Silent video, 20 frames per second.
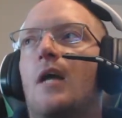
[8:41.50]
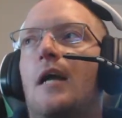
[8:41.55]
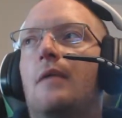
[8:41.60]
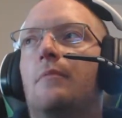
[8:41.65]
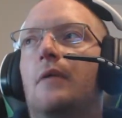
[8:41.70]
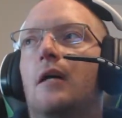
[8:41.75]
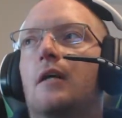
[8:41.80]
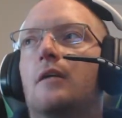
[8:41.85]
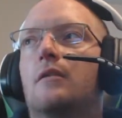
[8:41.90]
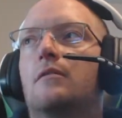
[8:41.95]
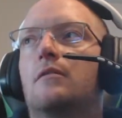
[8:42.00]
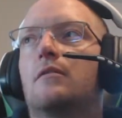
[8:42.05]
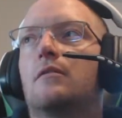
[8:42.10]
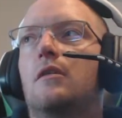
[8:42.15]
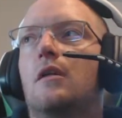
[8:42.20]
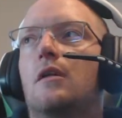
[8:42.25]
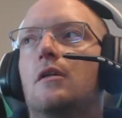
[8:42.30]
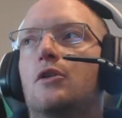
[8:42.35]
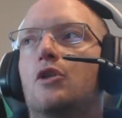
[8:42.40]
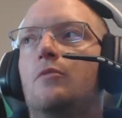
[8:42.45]
I bought
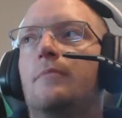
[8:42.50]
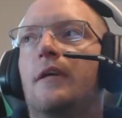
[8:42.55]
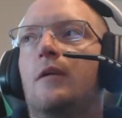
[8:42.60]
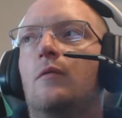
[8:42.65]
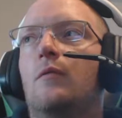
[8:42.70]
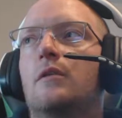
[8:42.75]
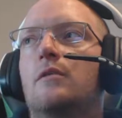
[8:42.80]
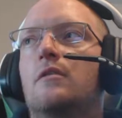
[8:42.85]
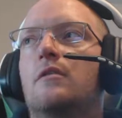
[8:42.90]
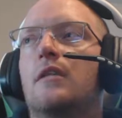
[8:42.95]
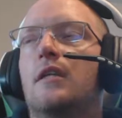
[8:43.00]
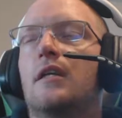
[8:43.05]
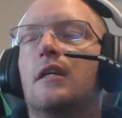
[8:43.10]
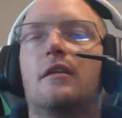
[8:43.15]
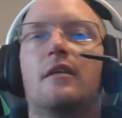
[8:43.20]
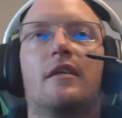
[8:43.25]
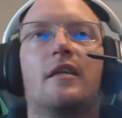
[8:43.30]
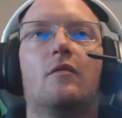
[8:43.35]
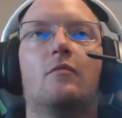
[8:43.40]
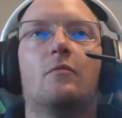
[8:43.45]
2 big ones
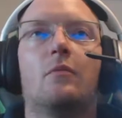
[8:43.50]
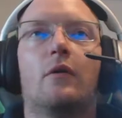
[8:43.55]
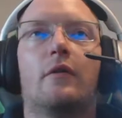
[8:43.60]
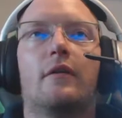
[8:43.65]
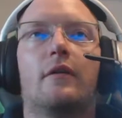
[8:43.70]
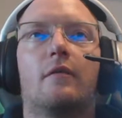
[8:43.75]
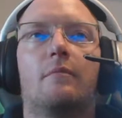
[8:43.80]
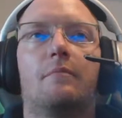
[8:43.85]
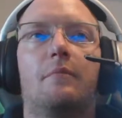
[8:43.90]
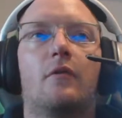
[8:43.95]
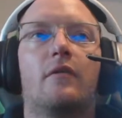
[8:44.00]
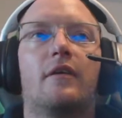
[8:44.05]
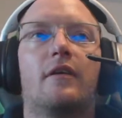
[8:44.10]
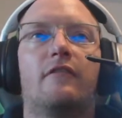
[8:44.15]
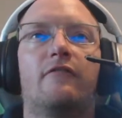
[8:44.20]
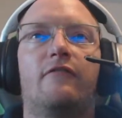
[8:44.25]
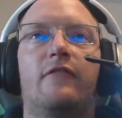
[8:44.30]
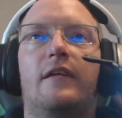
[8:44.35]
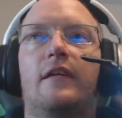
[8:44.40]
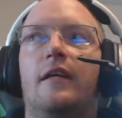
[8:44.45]
thinking that they were both
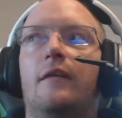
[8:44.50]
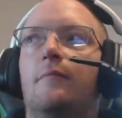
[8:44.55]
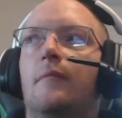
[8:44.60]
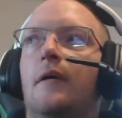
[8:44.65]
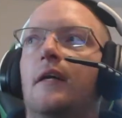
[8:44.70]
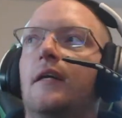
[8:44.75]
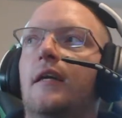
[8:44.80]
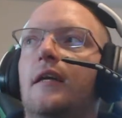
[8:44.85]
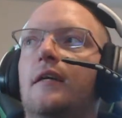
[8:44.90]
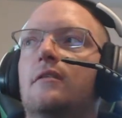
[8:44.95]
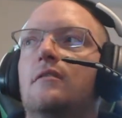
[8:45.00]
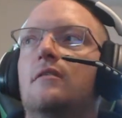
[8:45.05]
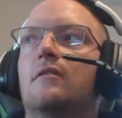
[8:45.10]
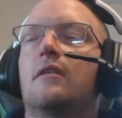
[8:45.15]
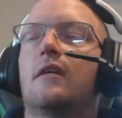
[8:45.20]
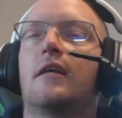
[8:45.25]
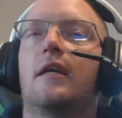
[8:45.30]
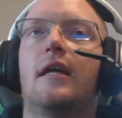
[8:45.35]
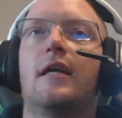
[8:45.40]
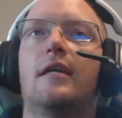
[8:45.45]
going to fit in my case.
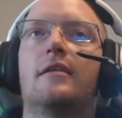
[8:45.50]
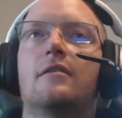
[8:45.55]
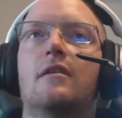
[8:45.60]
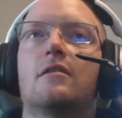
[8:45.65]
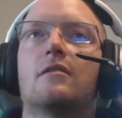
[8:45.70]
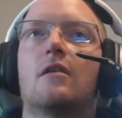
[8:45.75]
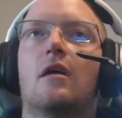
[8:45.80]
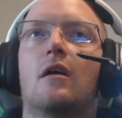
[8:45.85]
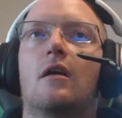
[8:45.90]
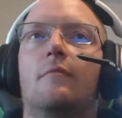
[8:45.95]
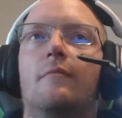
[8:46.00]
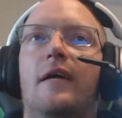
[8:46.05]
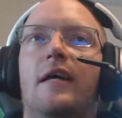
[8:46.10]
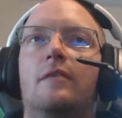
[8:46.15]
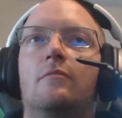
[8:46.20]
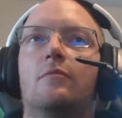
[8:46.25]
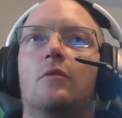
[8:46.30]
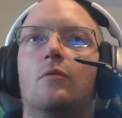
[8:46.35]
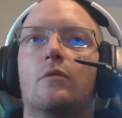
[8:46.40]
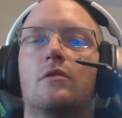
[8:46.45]
The case is not
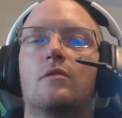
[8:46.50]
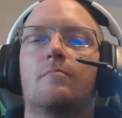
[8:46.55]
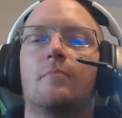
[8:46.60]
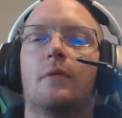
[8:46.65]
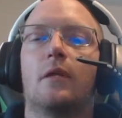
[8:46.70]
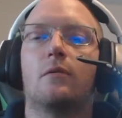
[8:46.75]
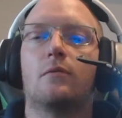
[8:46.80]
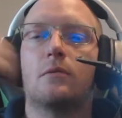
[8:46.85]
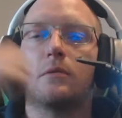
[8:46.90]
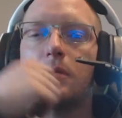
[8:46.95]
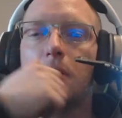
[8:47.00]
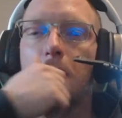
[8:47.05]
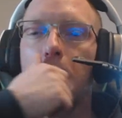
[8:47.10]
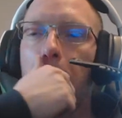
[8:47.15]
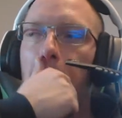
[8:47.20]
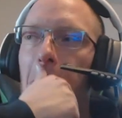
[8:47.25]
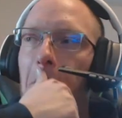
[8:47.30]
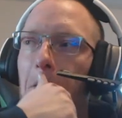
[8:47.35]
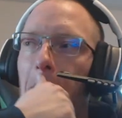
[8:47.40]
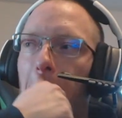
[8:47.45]
compatible, which blows.
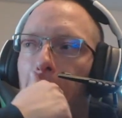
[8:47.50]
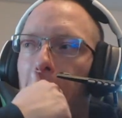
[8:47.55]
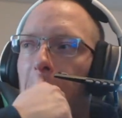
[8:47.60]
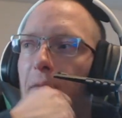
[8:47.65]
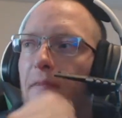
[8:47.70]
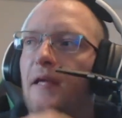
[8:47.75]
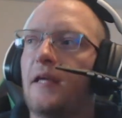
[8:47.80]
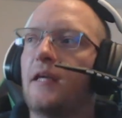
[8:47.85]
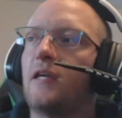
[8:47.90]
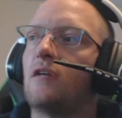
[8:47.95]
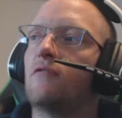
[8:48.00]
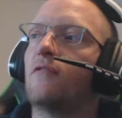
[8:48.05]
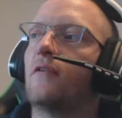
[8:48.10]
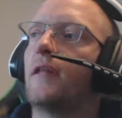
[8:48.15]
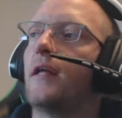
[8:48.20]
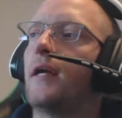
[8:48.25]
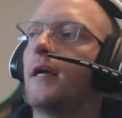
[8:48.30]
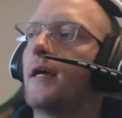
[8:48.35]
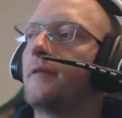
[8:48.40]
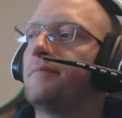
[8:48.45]
Thank you for
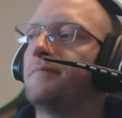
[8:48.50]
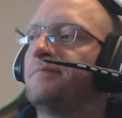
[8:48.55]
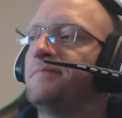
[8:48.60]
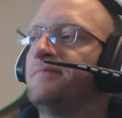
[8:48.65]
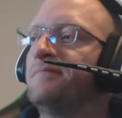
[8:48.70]
that.